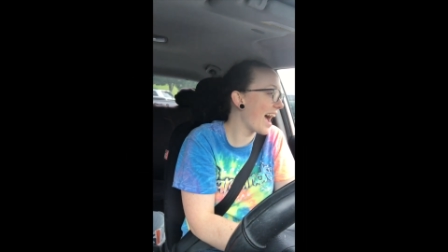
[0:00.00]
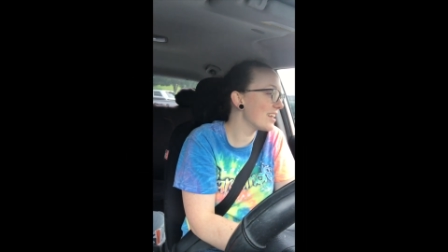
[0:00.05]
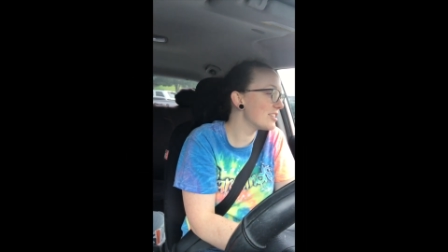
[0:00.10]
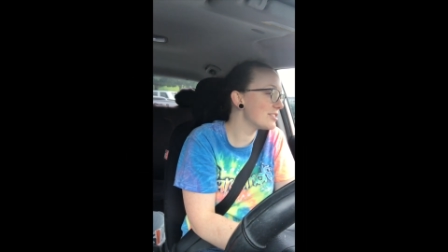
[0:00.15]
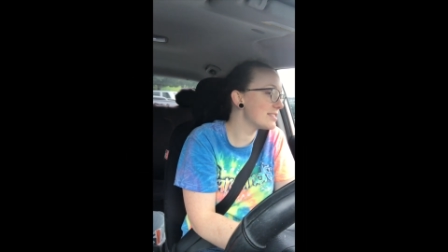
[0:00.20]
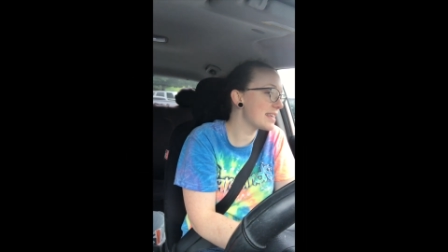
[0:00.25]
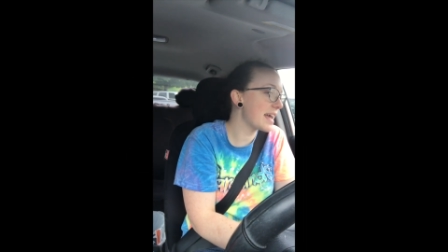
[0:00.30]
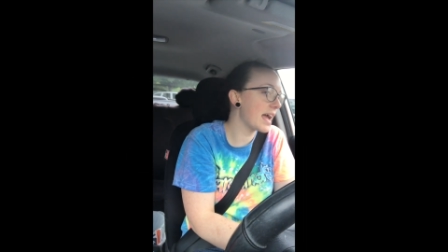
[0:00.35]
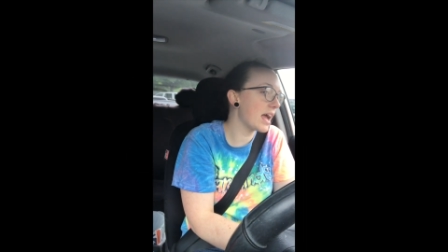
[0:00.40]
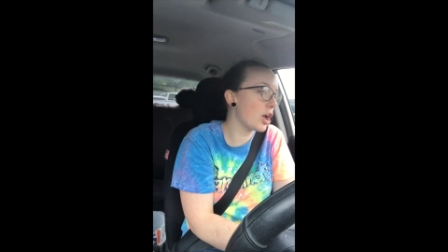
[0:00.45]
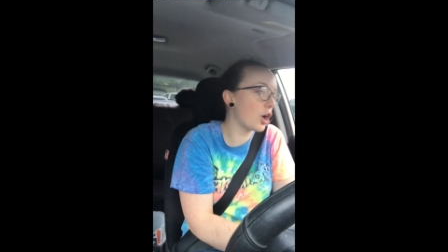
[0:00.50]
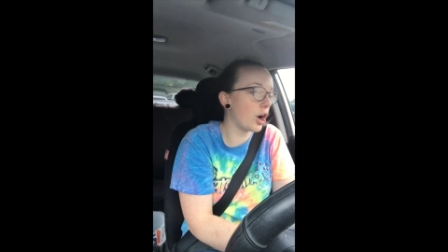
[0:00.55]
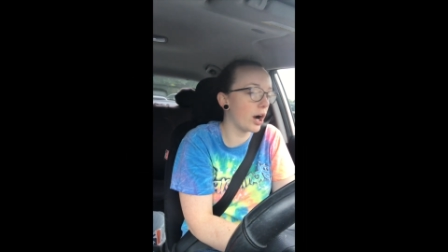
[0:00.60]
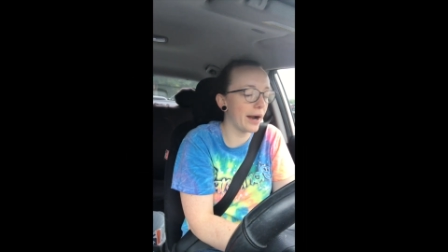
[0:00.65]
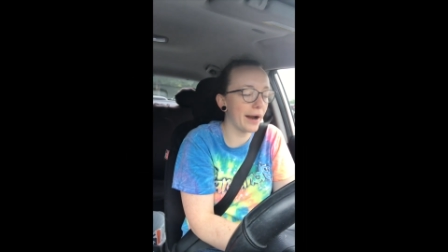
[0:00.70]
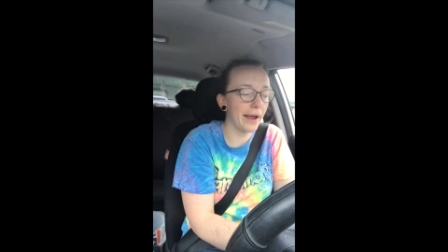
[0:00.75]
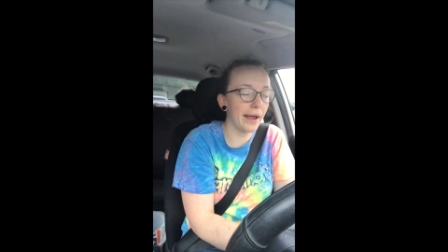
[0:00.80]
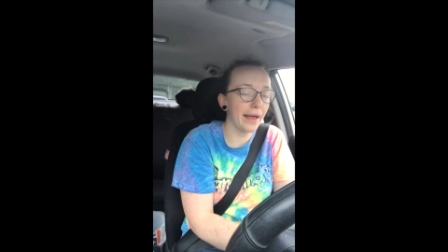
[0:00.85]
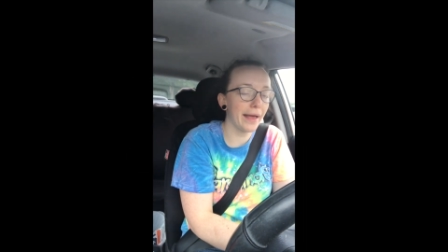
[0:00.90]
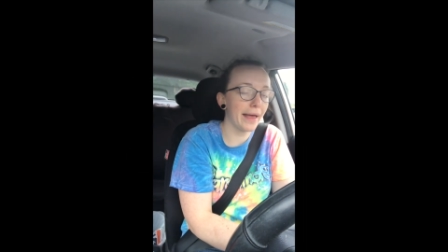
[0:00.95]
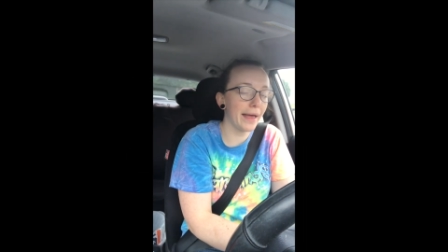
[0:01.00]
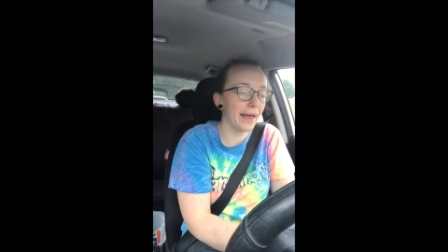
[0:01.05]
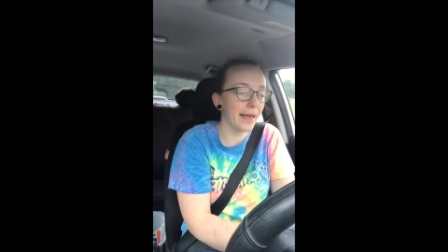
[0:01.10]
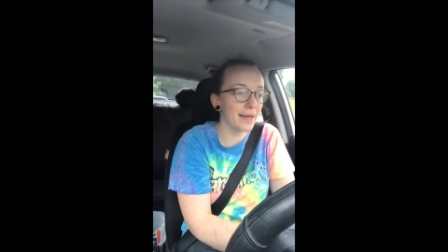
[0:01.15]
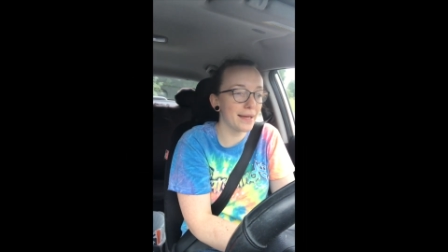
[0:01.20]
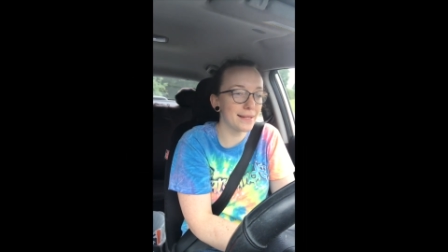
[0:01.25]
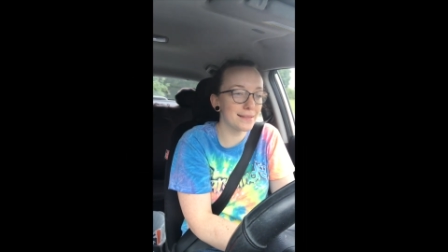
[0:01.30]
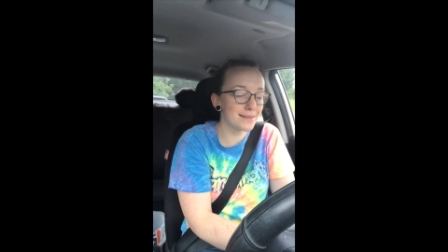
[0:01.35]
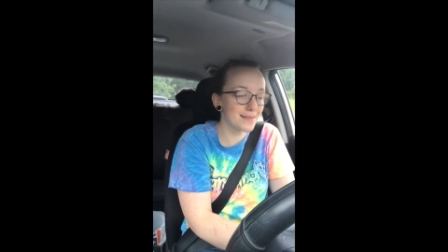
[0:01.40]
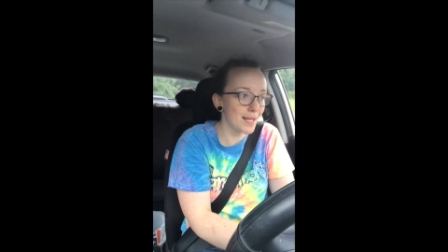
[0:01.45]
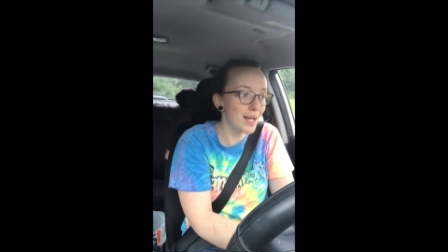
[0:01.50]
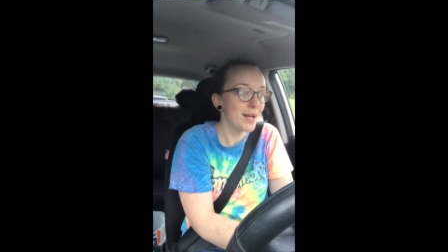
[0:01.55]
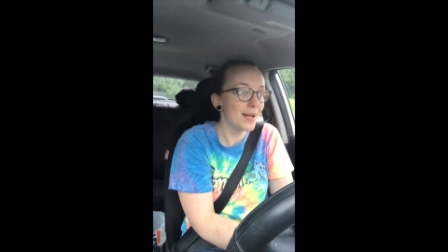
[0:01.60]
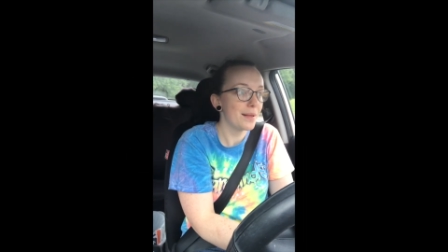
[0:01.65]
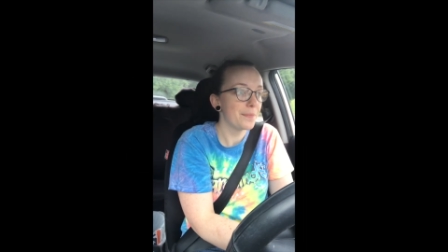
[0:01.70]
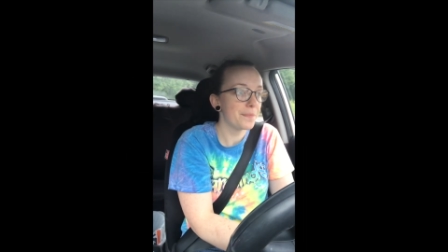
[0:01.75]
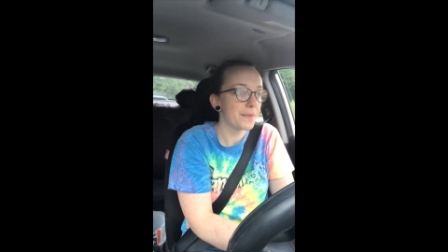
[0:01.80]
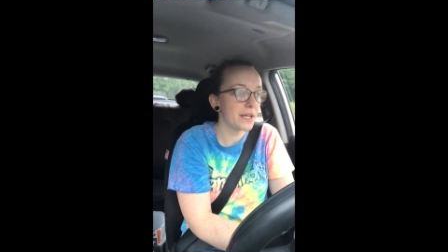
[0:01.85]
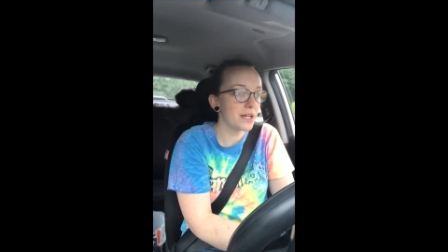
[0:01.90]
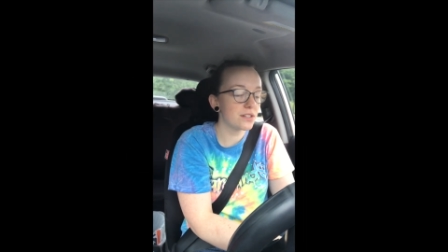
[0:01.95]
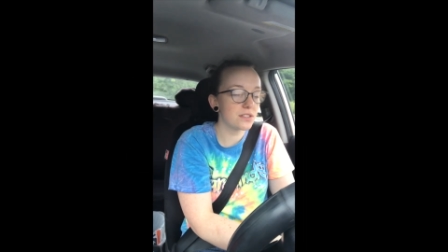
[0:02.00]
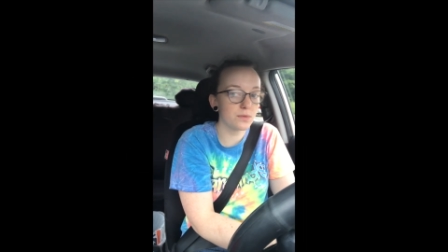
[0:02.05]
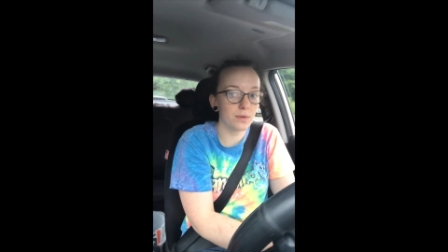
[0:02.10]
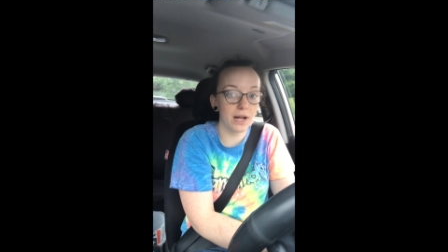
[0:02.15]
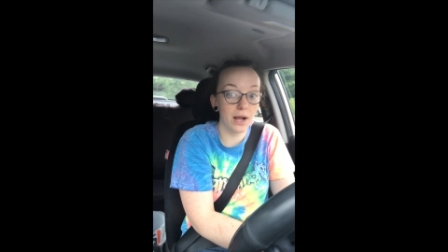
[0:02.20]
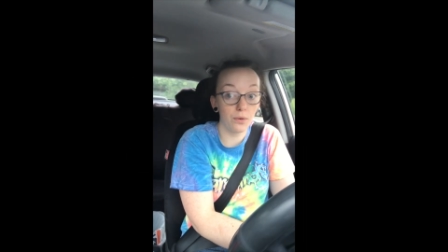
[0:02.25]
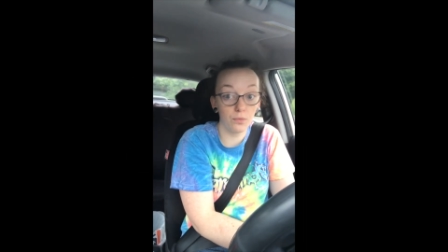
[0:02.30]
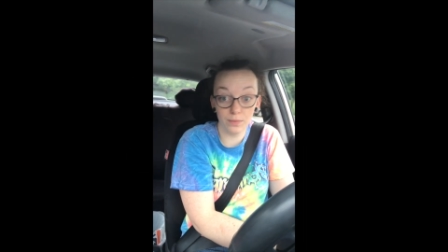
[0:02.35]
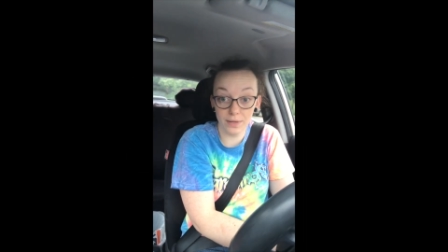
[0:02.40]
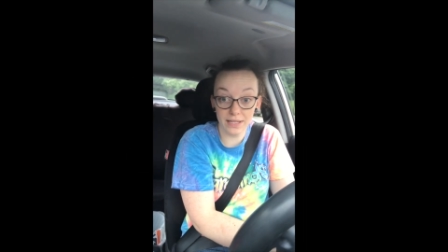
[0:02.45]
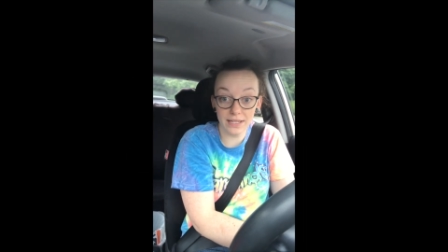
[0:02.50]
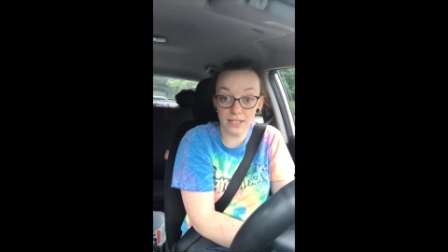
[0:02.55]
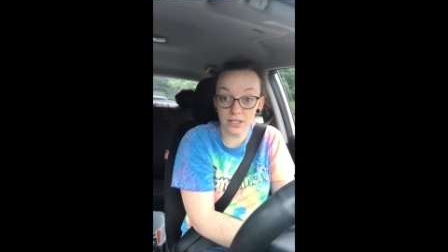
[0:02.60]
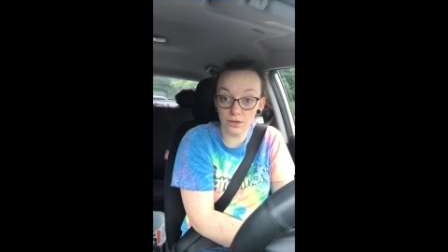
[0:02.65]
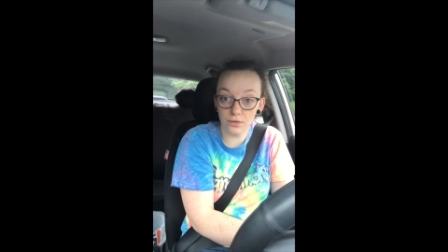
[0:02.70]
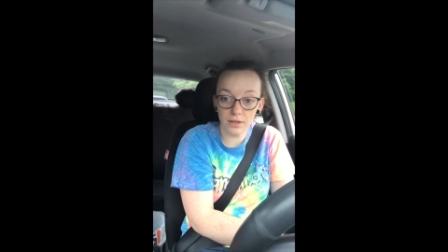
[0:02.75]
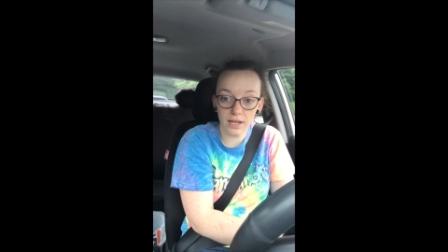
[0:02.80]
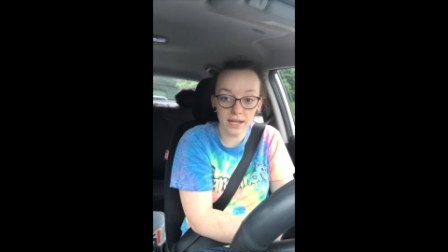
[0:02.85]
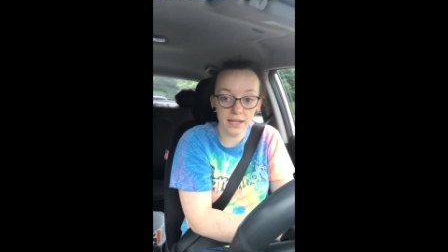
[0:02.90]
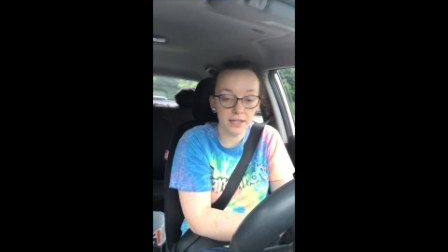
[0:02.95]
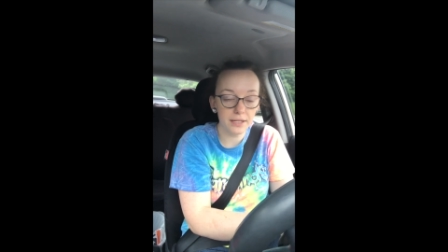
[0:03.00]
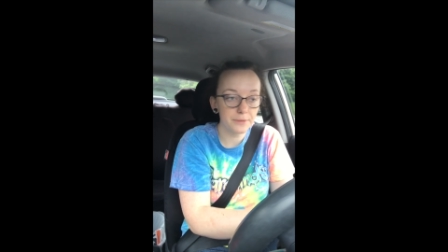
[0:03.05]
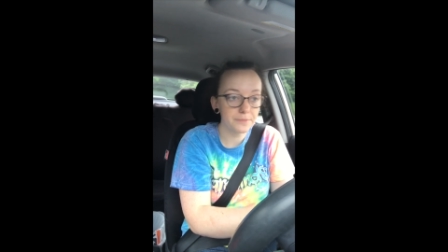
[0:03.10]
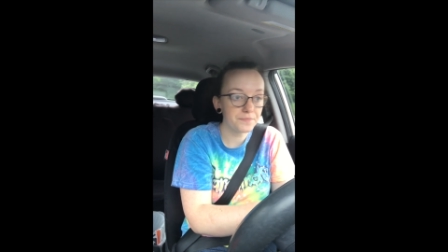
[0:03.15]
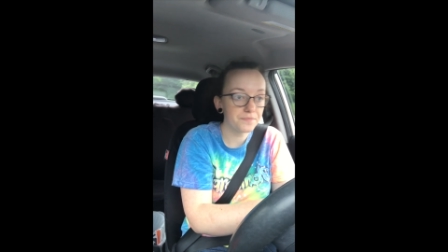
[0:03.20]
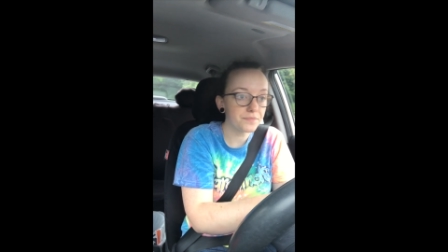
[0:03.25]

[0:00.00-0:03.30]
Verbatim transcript: I just hate, all right, here's what I really don't like.